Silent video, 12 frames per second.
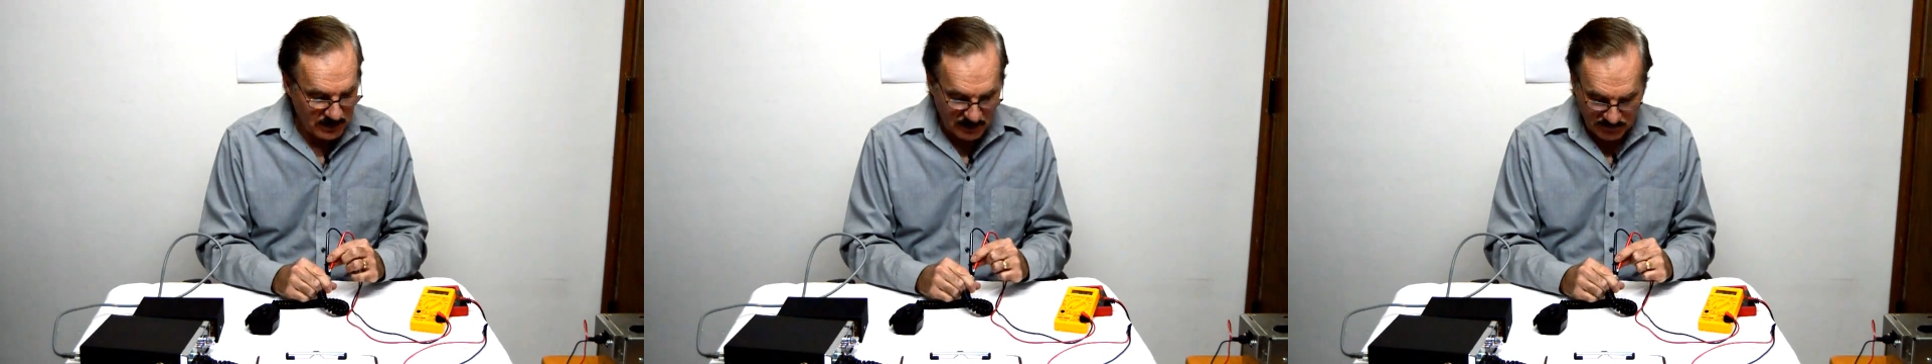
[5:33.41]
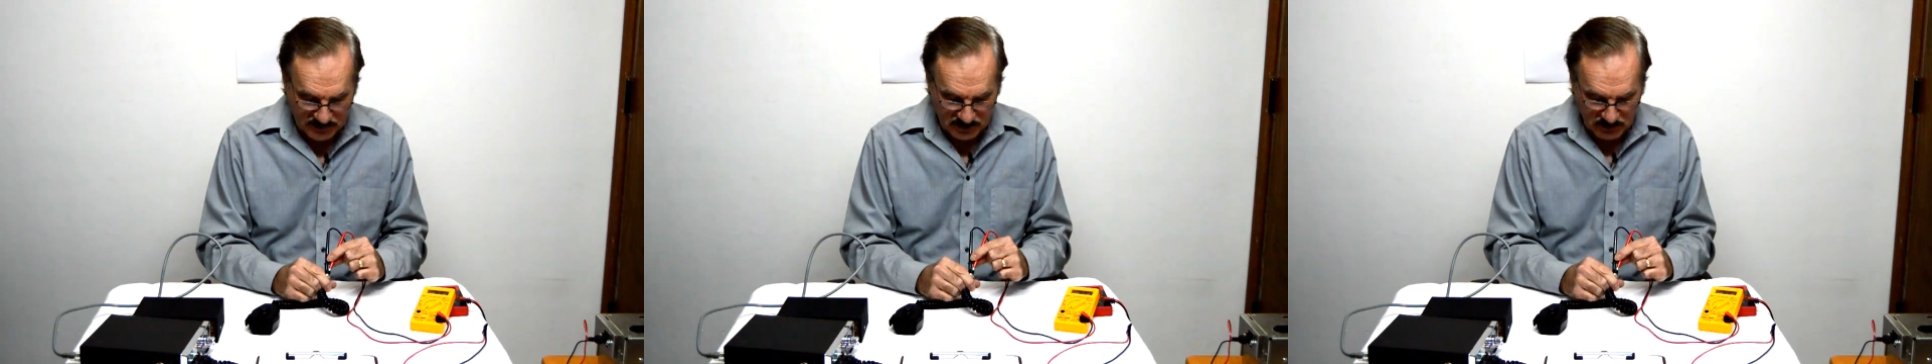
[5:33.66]

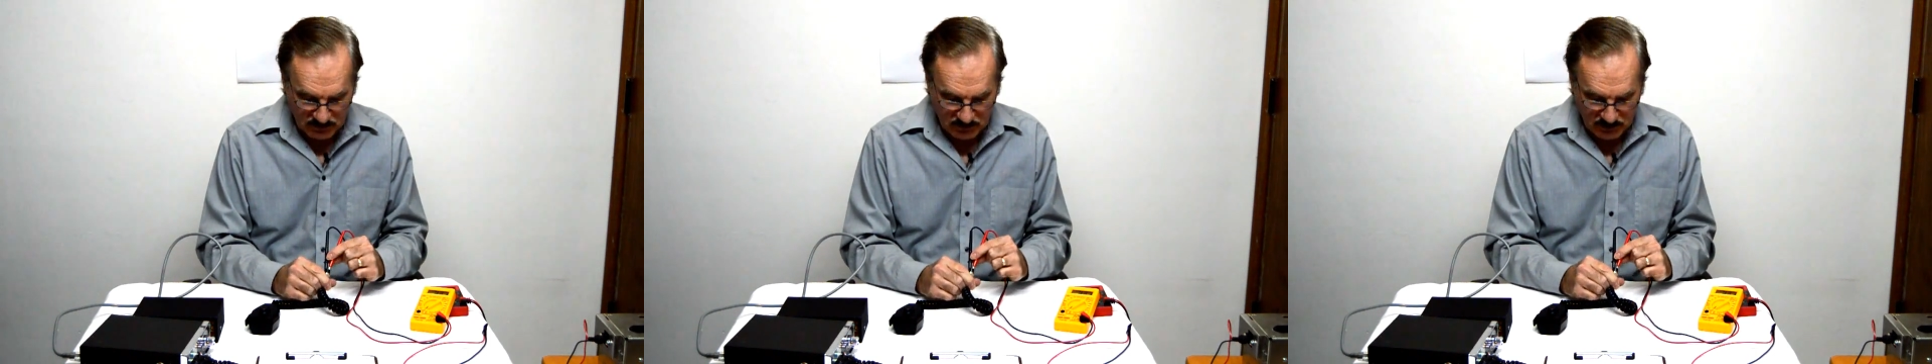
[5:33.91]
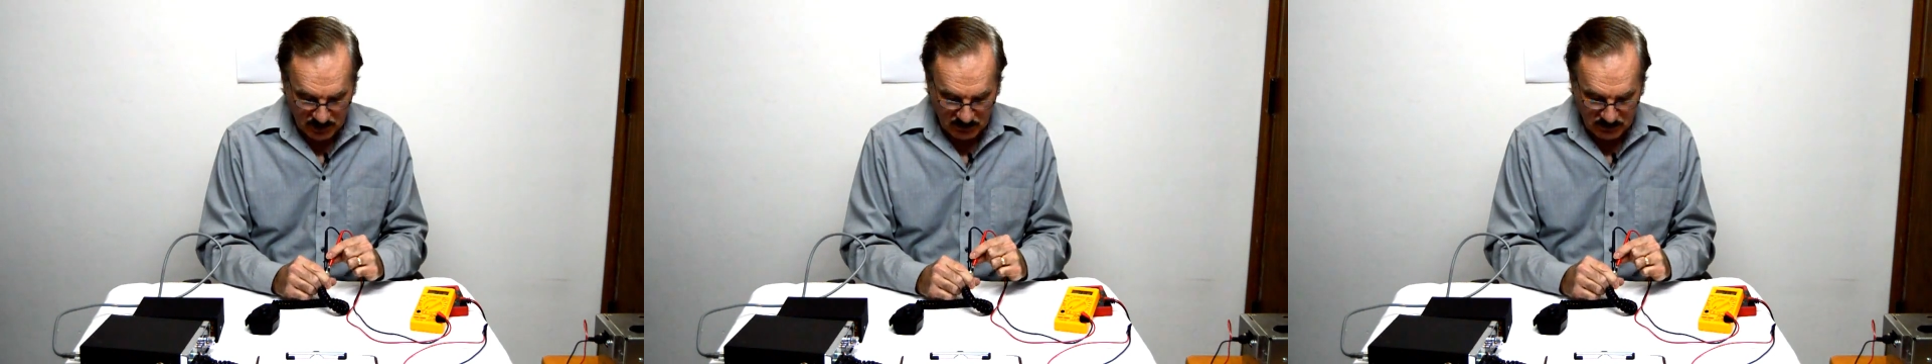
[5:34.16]
have 0
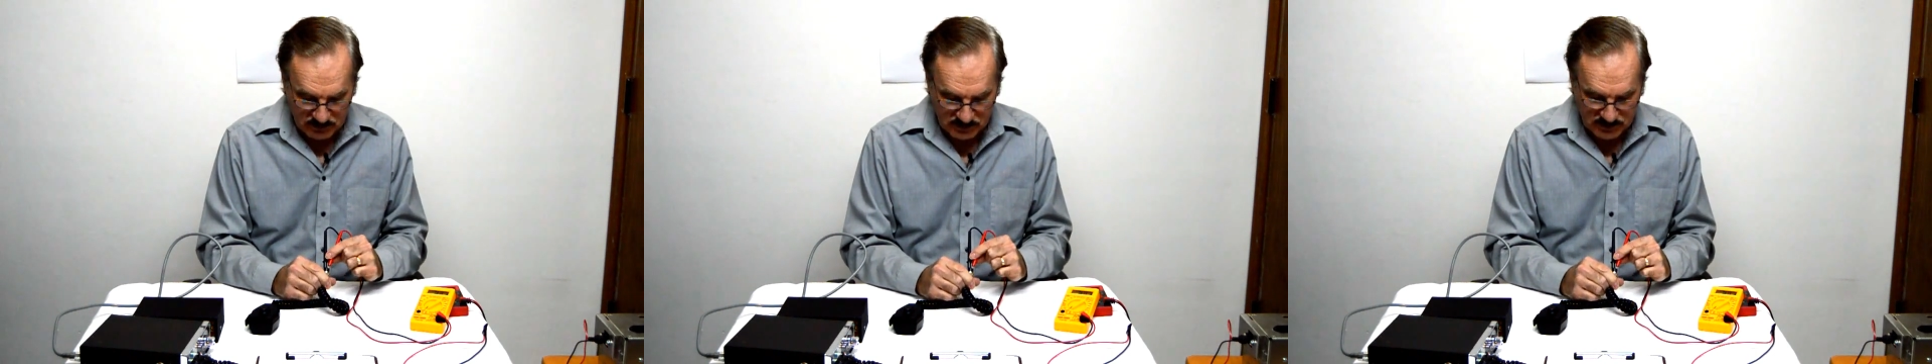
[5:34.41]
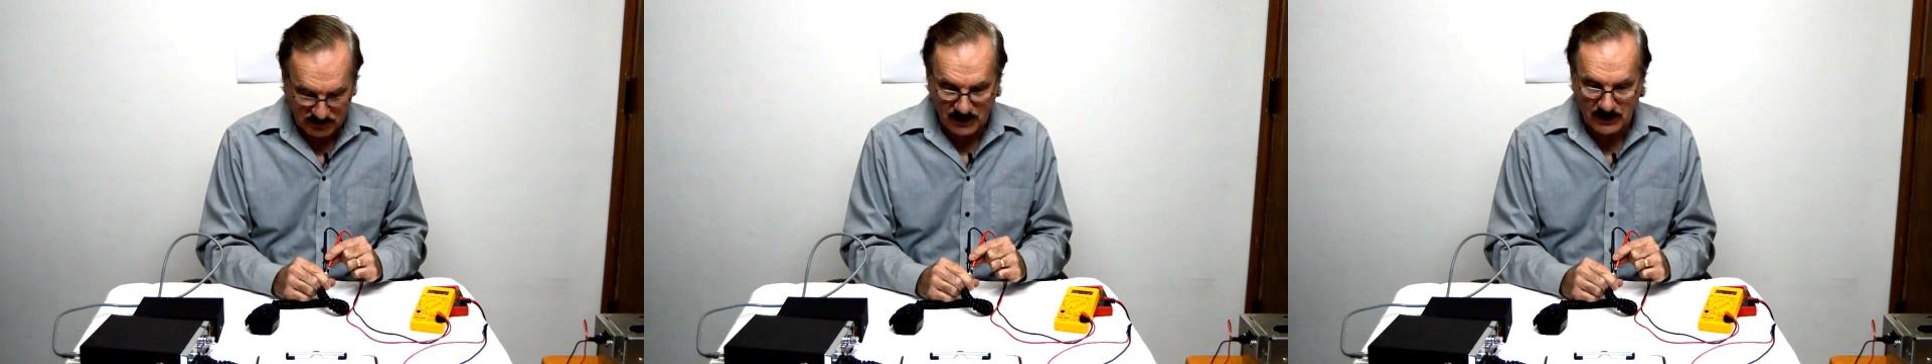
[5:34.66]
there,
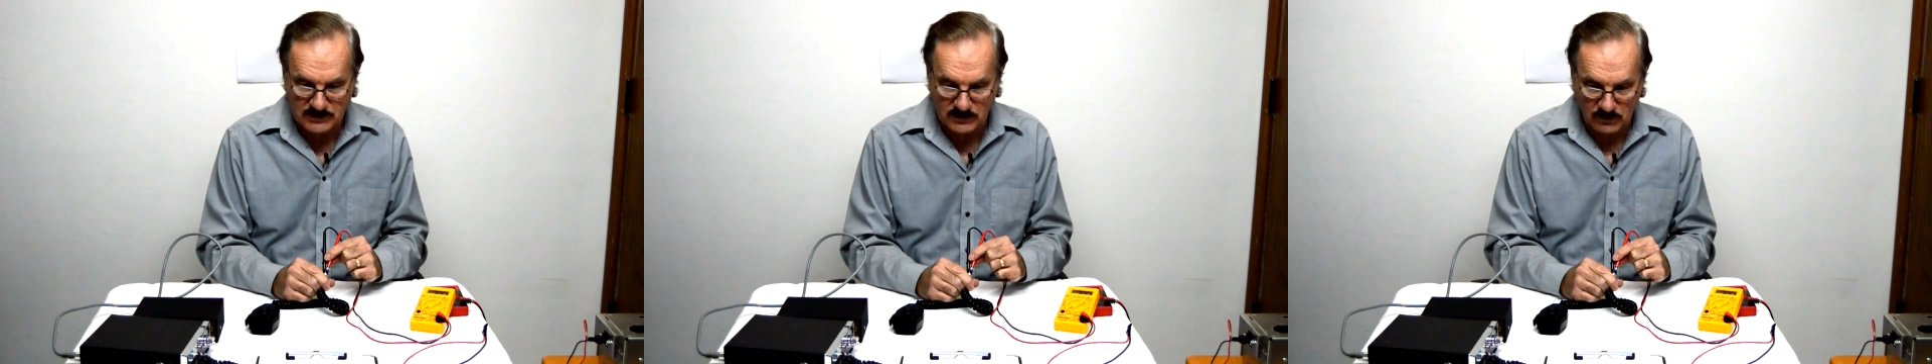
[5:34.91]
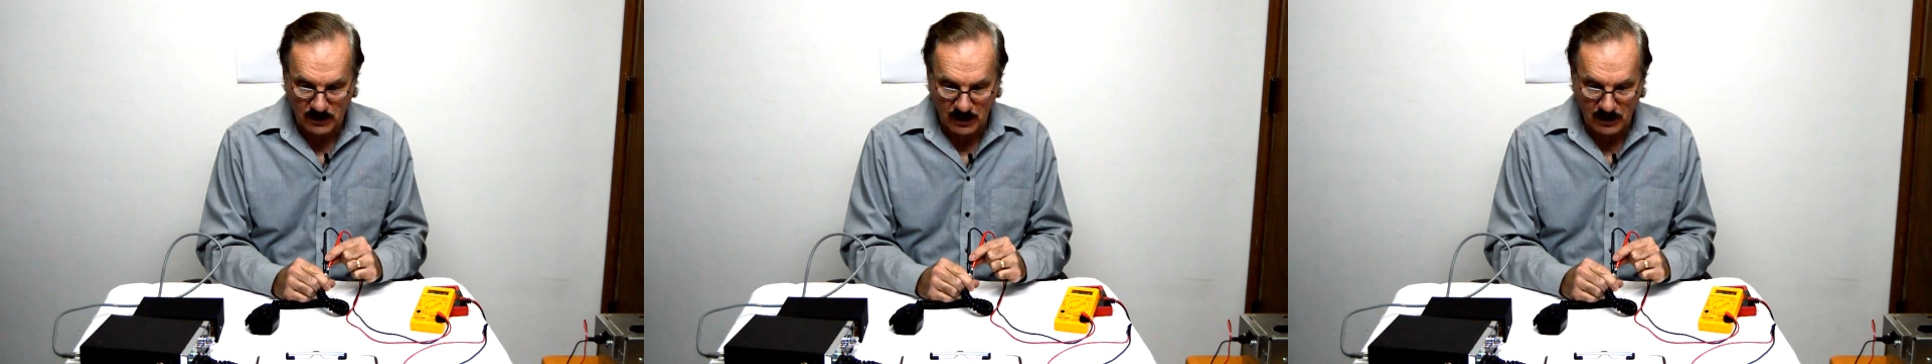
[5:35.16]
so that's
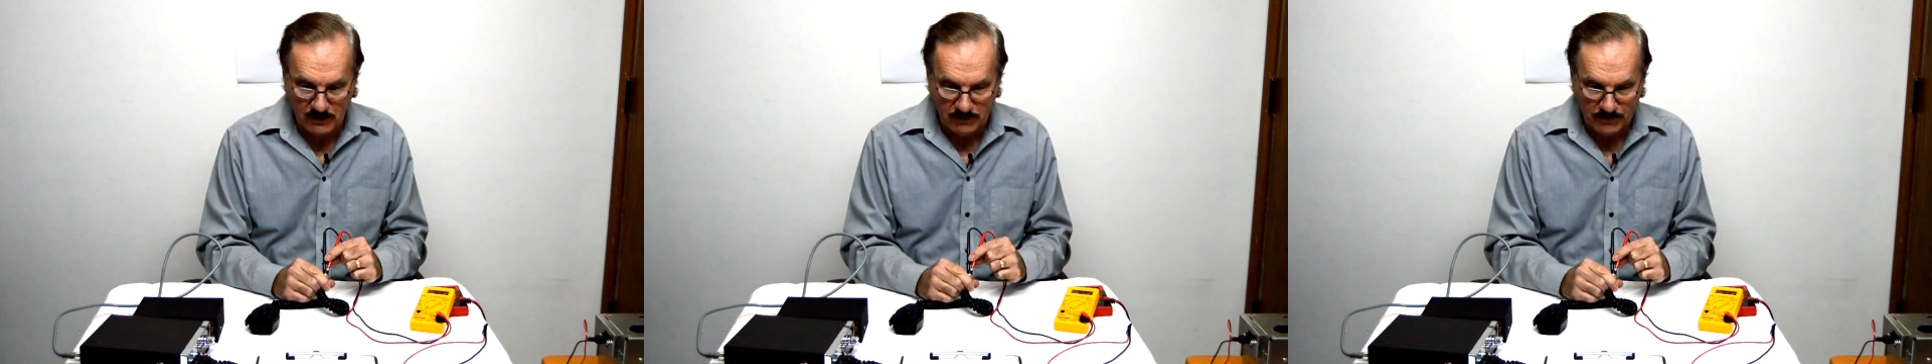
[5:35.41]
okay.